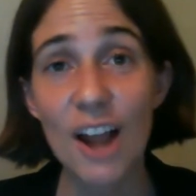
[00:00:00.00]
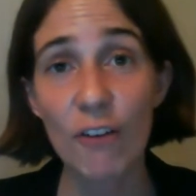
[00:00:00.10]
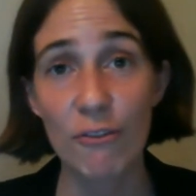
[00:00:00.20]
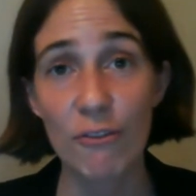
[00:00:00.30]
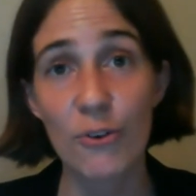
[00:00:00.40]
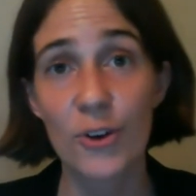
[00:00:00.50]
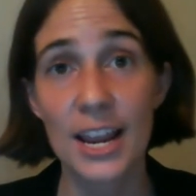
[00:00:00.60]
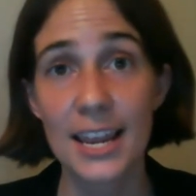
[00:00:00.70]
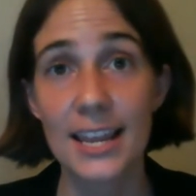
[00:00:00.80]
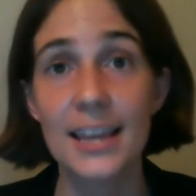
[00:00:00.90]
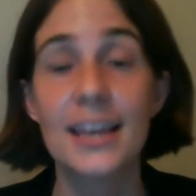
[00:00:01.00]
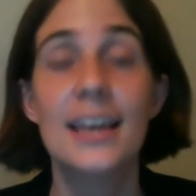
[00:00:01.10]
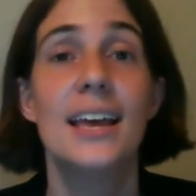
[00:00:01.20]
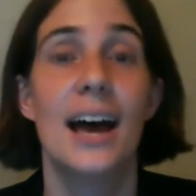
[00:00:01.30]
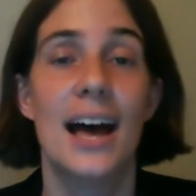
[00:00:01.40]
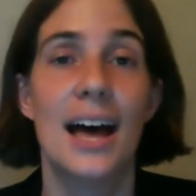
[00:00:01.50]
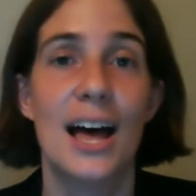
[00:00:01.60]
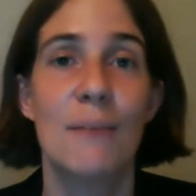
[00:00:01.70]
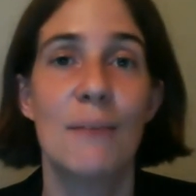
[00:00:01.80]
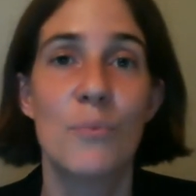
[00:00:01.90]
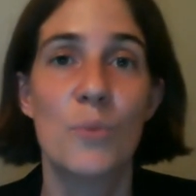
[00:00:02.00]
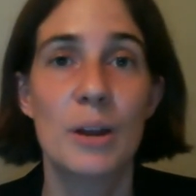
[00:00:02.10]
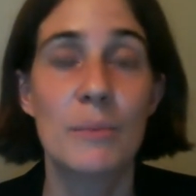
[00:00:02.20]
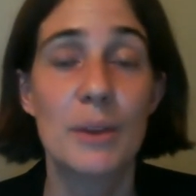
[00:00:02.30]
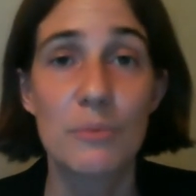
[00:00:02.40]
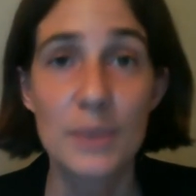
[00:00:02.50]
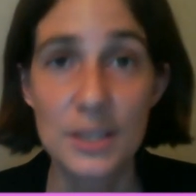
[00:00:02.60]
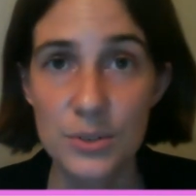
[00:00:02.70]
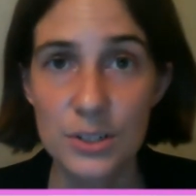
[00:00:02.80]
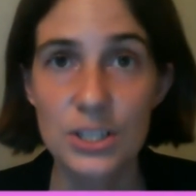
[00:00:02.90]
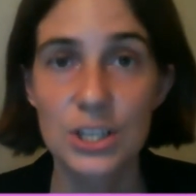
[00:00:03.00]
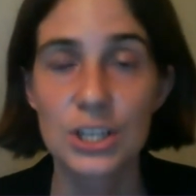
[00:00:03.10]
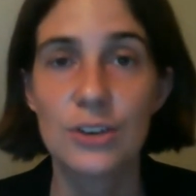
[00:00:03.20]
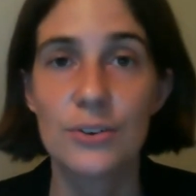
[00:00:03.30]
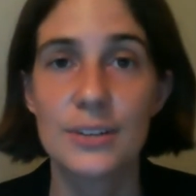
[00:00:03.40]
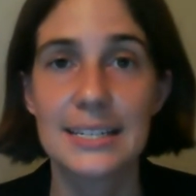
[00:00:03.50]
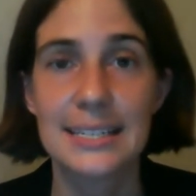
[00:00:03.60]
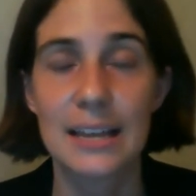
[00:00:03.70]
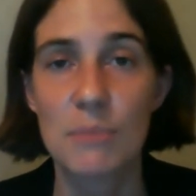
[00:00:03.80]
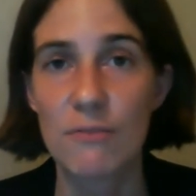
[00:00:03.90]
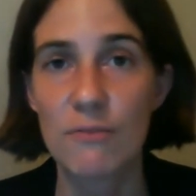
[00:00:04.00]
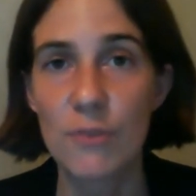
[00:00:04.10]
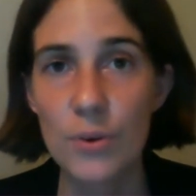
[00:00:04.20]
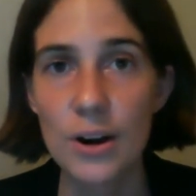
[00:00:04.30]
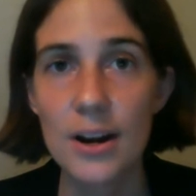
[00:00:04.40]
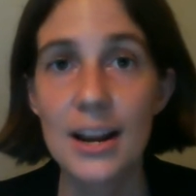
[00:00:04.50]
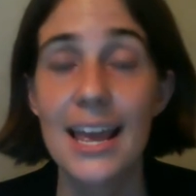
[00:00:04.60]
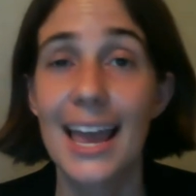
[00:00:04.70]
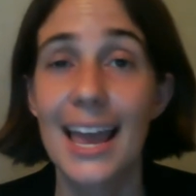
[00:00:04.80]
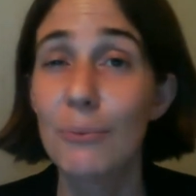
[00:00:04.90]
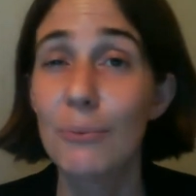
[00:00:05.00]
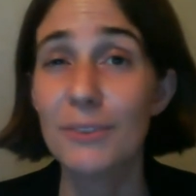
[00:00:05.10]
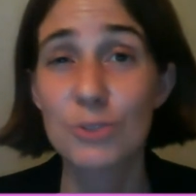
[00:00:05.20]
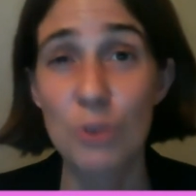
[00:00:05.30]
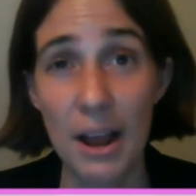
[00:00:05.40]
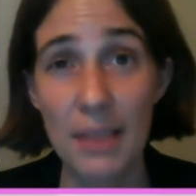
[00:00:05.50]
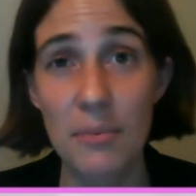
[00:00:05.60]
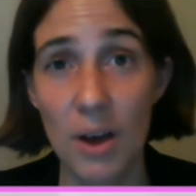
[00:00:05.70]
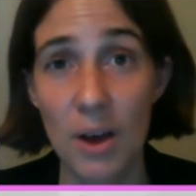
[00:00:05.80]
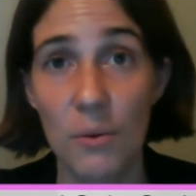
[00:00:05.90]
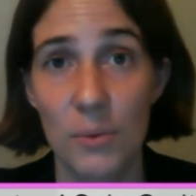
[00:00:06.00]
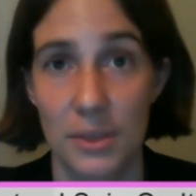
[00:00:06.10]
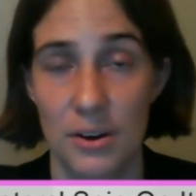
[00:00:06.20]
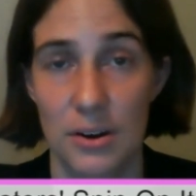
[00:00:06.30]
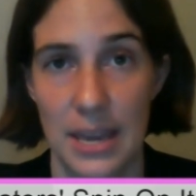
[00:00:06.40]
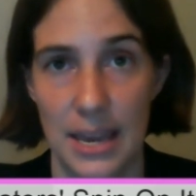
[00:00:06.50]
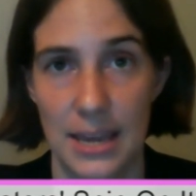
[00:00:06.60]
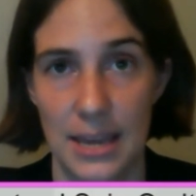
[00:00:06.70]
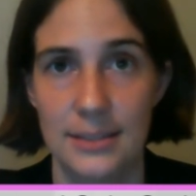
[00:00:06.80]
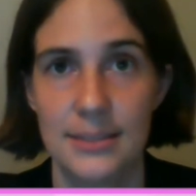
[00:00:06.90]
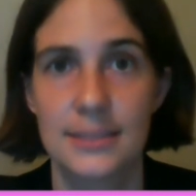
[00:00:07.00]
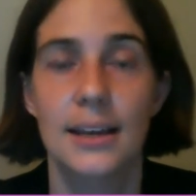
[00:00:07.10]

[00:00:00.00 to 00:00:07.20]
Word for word: are free. We want to be a resource to you, as I said before, and we've tried them all with our kids.